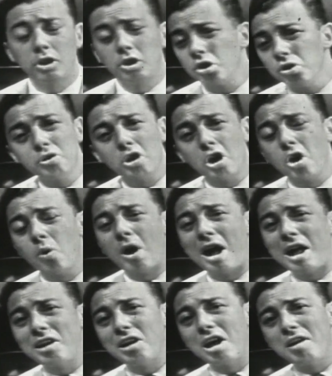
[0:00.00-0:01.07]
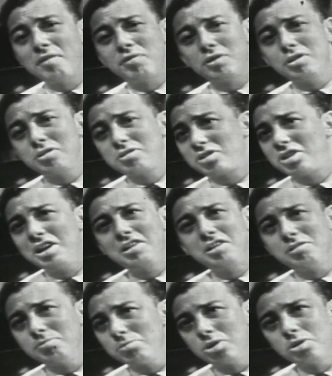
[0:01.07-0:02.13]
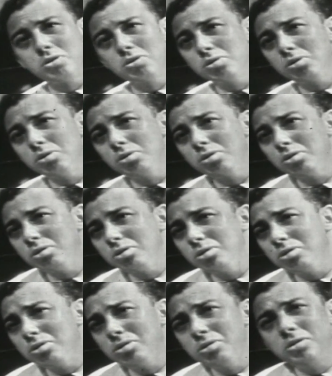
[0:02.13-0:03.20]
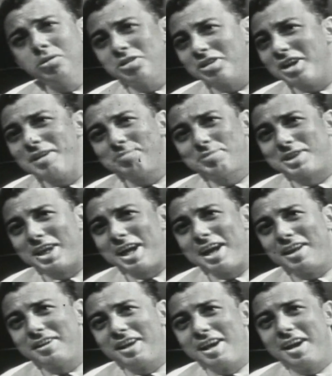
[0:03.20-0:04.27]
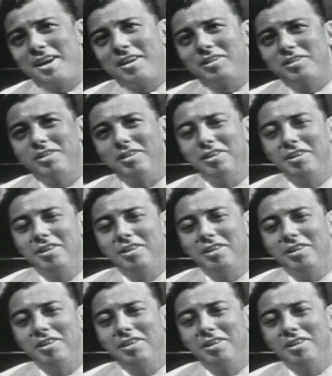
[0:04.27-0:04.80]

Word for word: You know I love you till the moon's upside down.